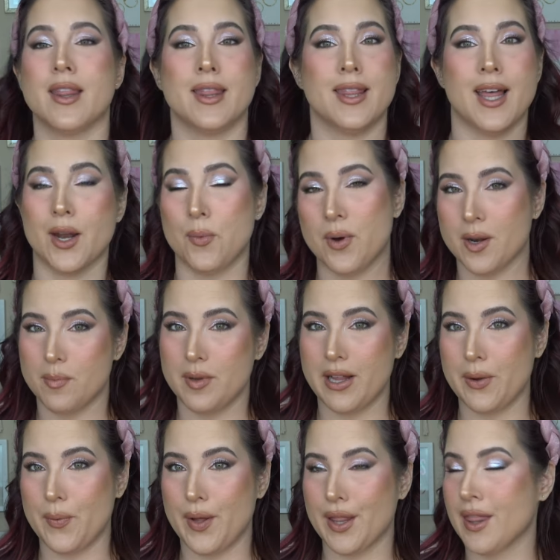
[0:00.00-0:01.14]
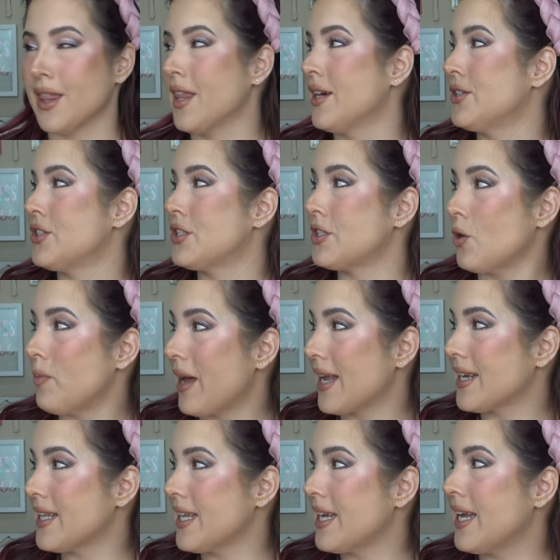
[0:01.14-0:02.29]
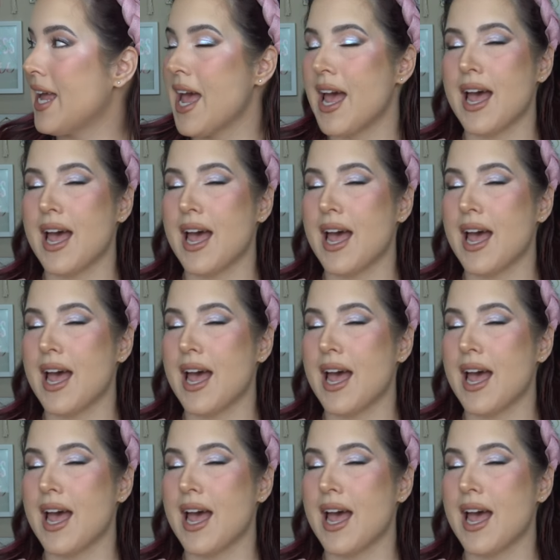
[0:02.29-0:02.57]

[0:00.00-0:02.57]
that I want to play with so badly.